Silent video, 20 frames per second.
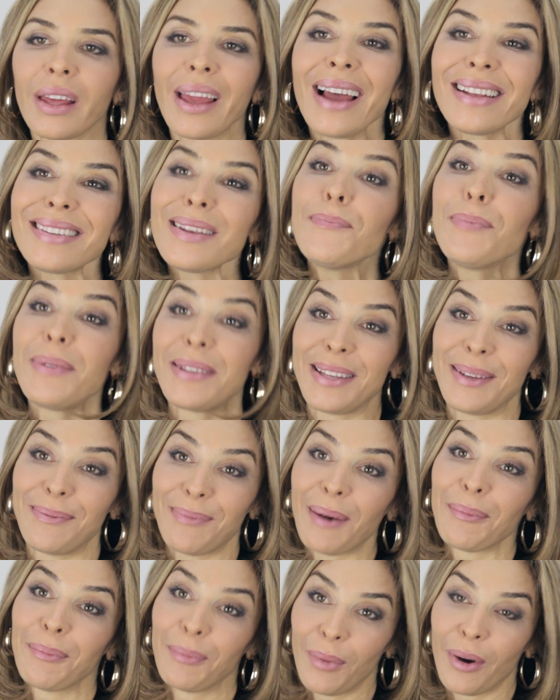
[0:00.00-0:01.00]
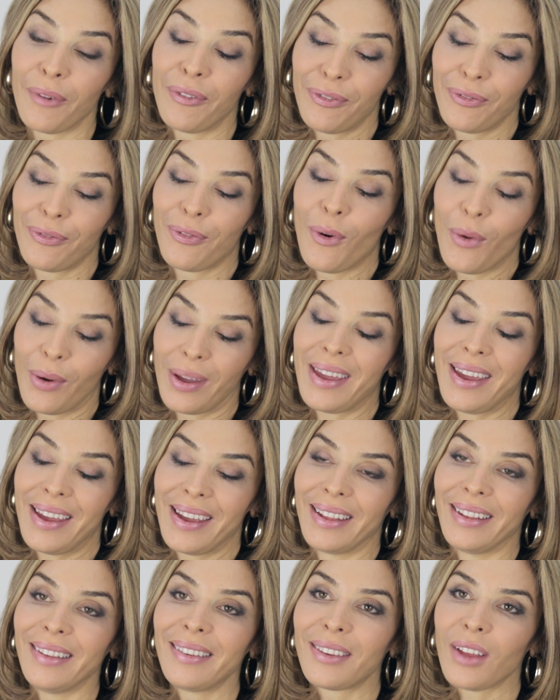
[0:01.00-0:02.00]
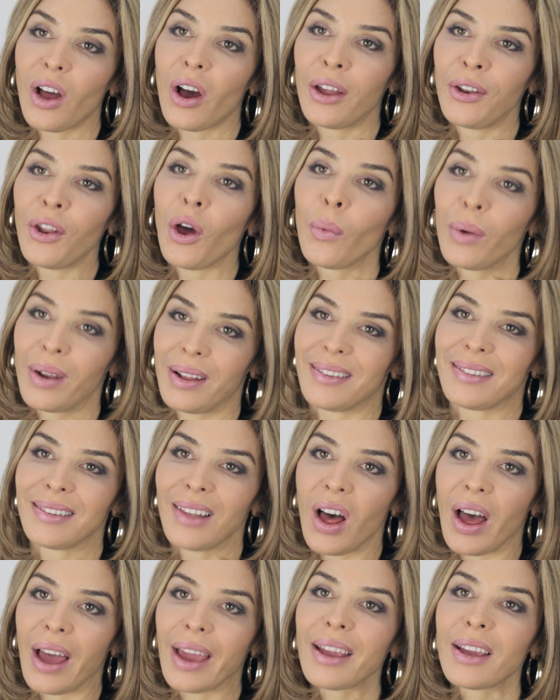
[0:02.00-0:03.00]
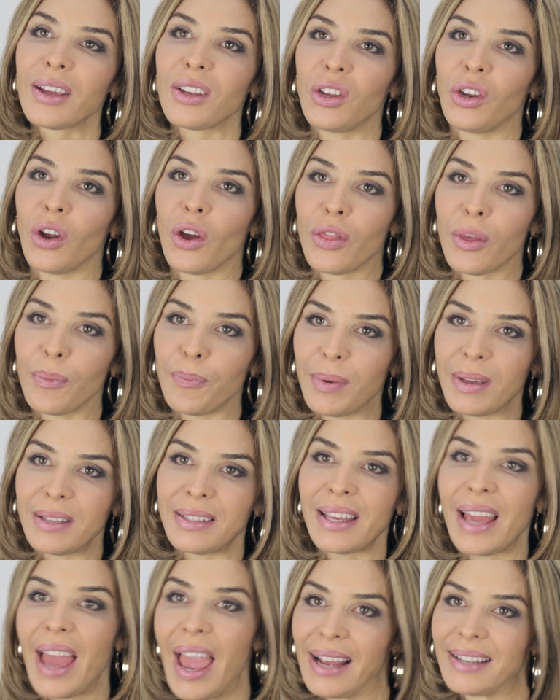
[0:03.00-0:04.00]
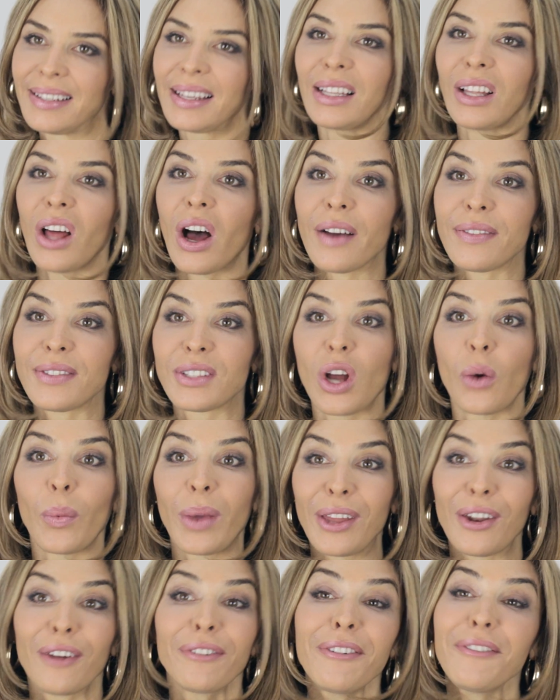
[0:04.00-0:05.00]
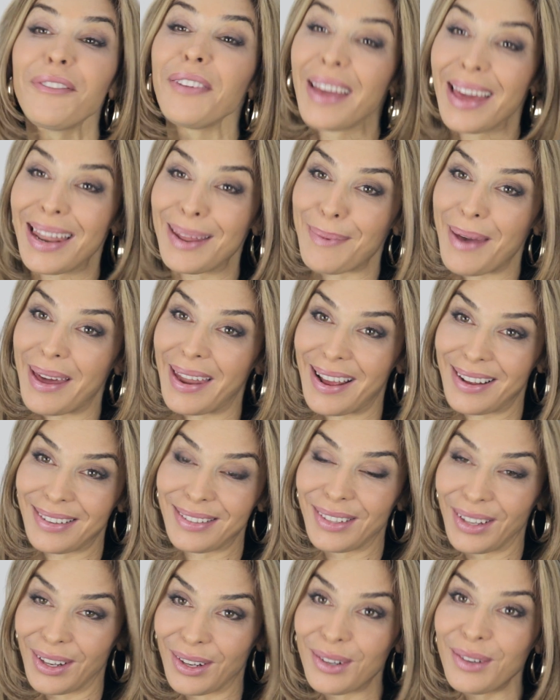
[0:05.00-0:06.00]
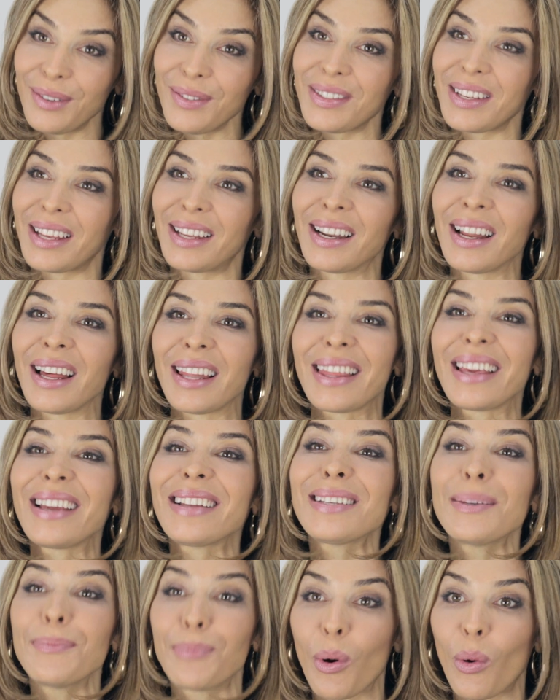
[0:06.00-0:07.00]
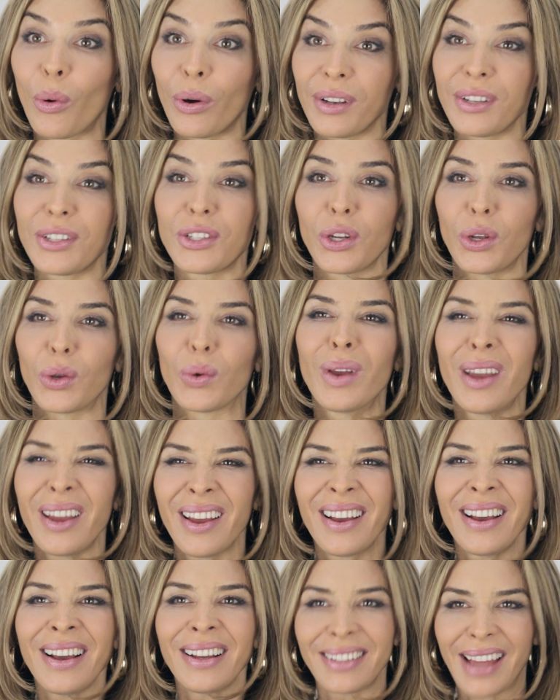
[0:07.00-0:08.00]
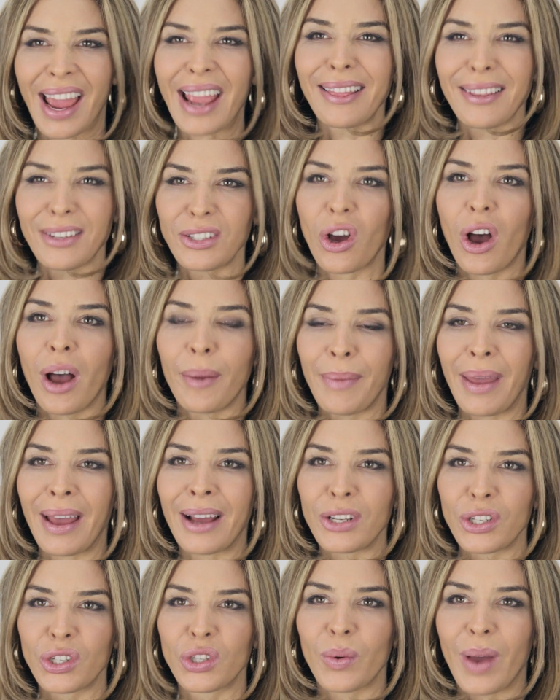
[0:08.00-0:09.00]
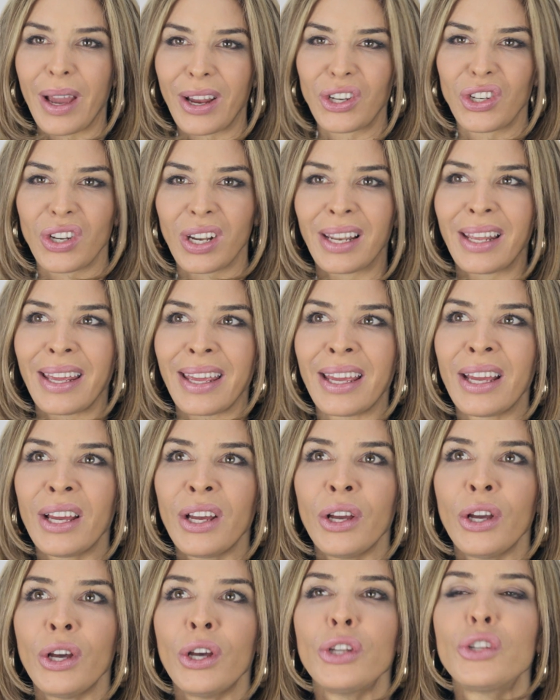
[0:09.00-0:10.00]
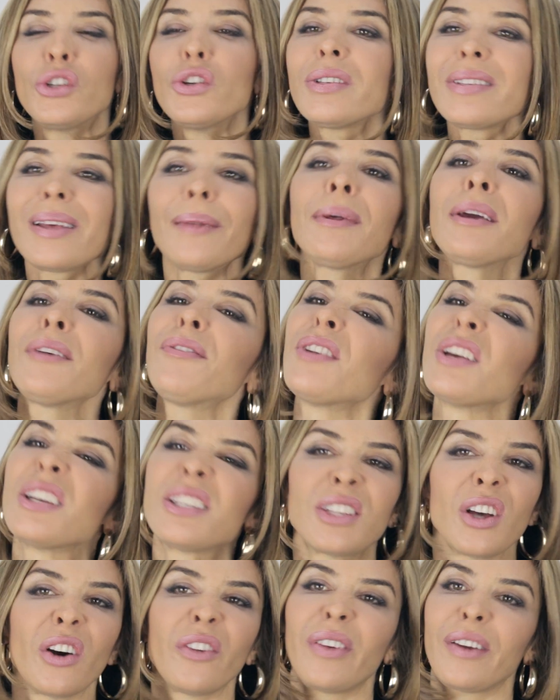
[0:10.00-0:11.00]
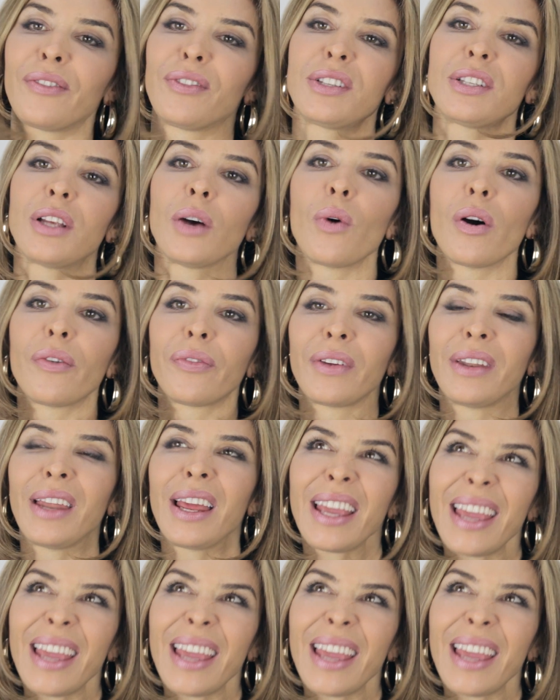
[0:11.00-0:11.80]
As a busy mum of four kids, I know what it's like, you know, the busy, hectic lifestyle. We can often forget about ourselves and I think it's important to take the time out to actually do something for yourself every so often.